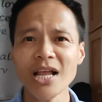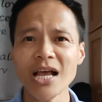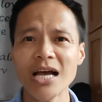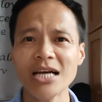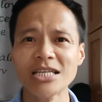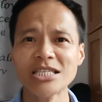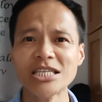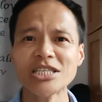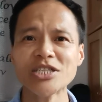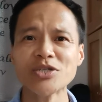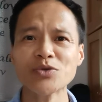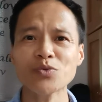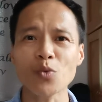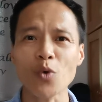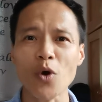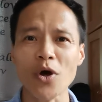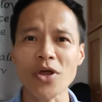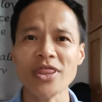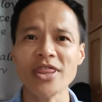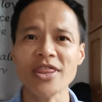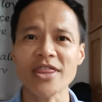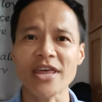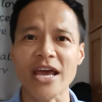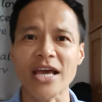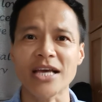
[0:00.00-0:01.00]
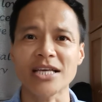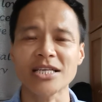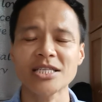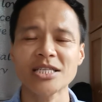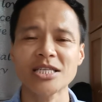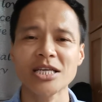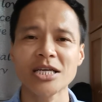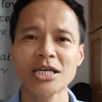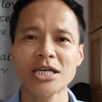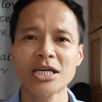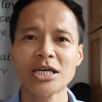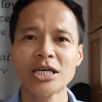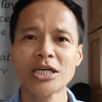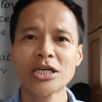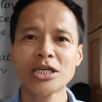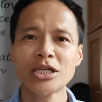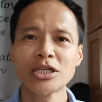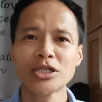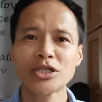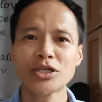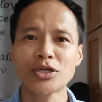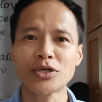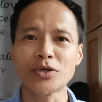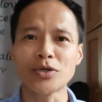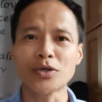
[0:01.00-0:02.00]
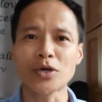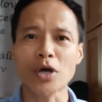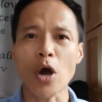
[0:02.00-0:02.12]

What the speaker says: I just want things to